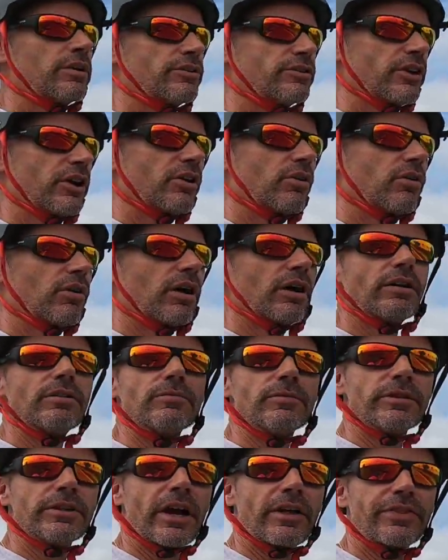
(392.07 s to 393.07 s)
So
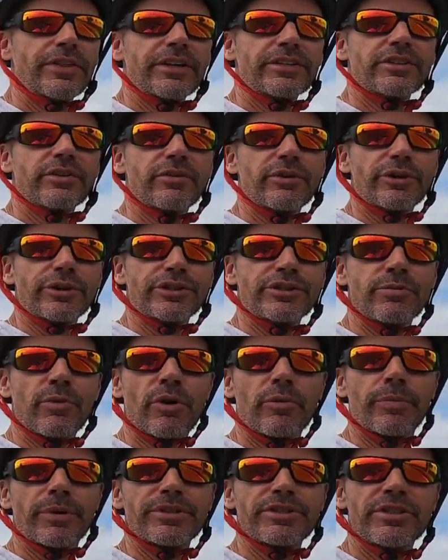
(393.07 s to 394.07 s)
I think it's a really
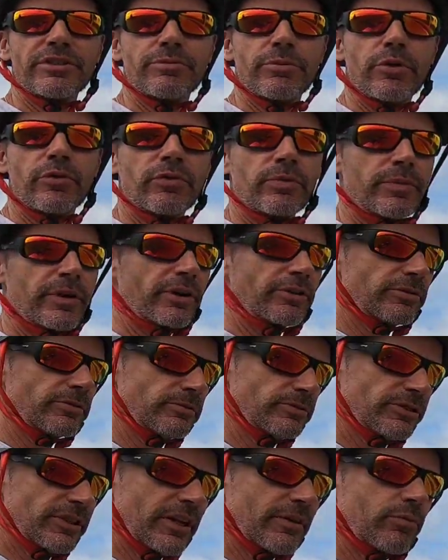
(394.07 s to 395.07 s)
smart business move from their
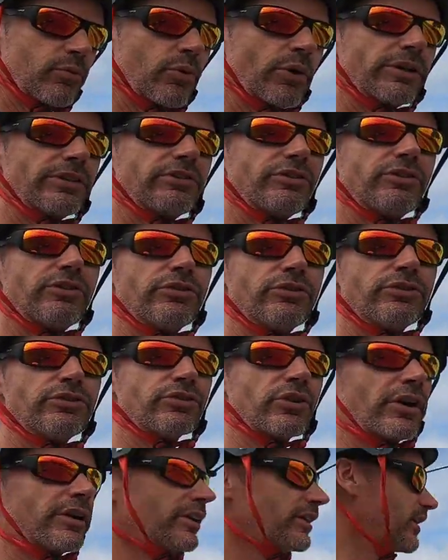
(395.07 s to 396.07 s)
standpoint to
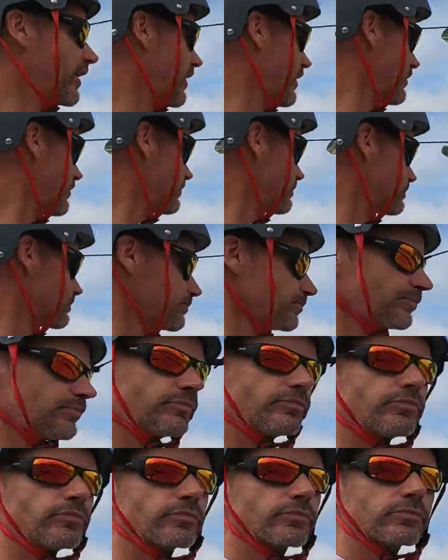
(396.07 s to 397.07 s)
try to get
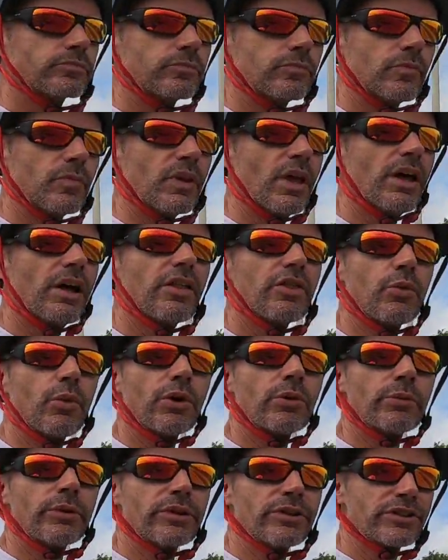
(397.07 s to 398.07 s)
uh, the
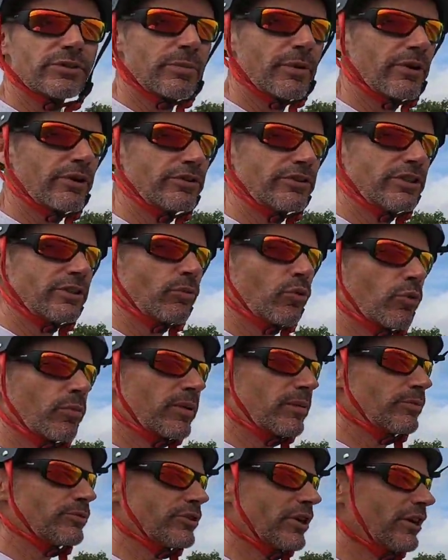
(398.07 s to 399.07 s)
one-wheel experience into more
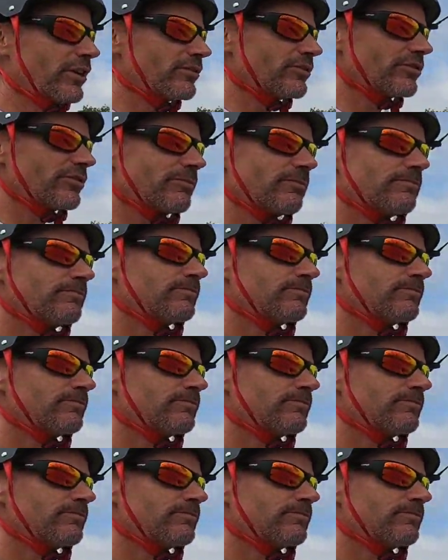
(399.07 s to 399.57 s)
people's hands.